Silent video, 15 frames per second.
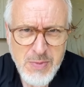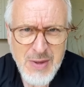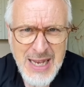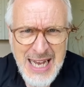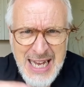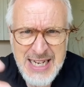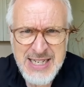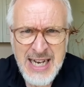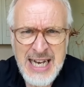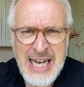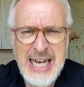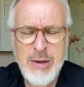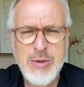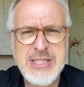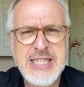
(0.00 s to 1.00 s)
and
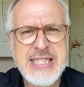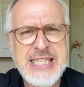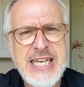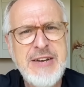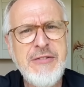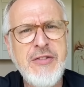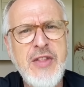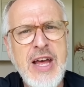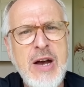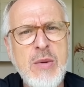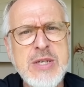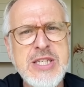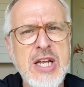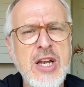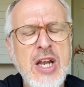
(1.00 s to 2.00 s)
it was as if there
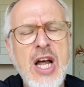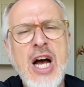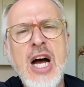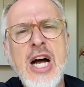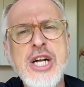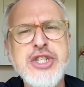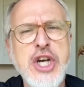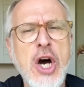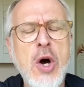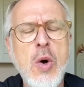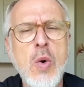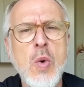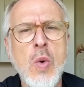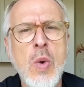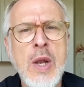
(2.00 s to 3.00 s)
was a large
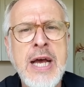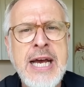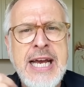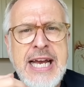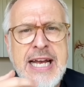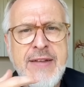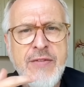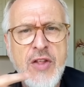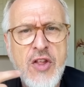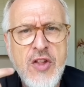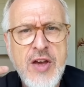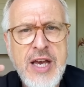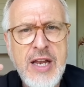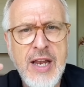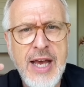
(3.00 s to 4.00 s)
hole in the
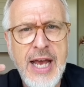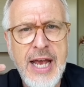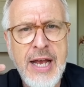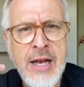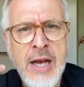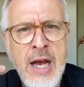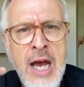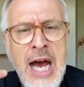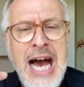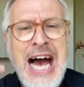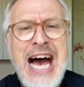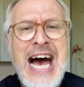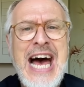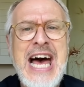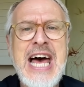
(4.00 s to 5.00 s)
ceiling
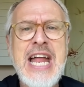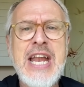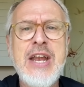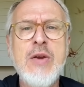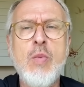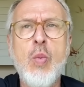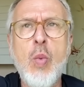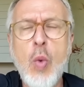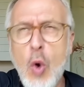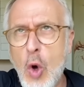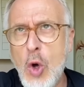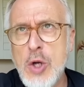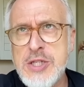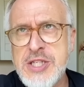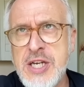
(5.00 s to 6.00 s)
and
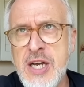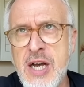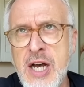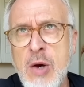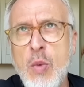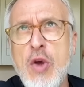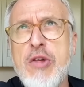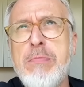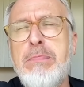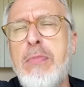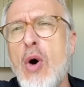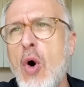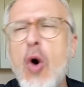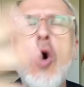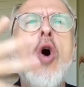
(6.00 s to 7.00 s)
water was
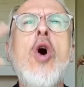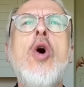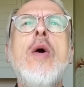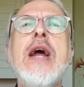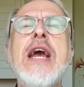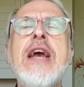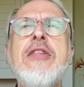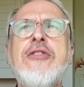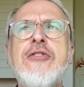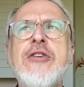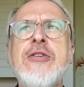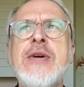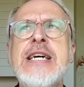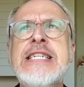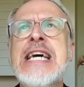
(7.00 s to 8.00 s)
pouring
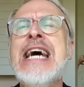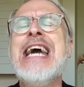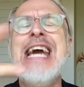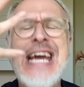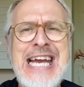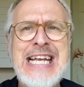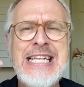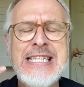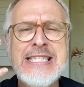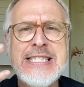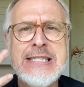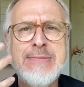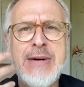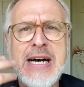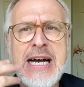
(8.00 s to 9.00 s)
through it
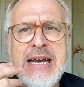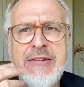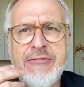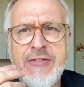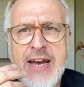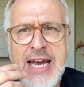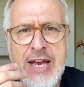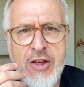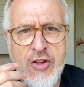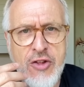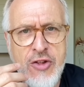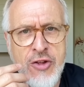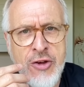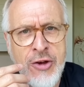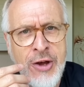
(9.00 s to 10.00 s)
into my
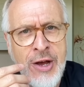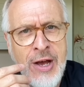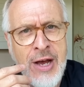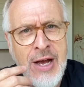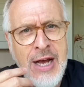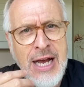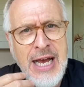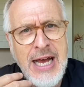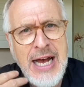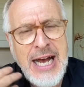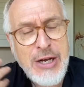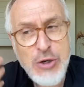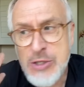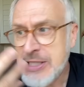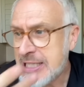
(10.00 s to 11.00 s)
face. I
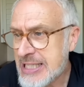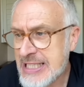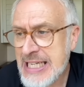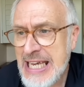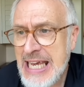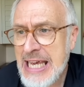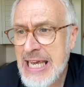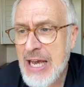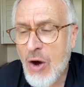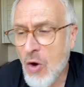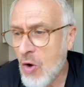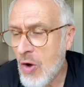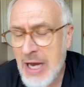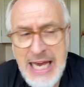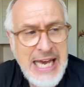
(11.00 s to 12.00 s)
couldn't see
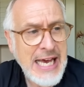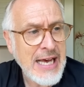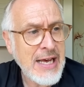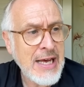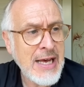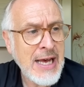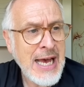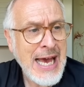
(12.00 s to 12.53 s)
or hear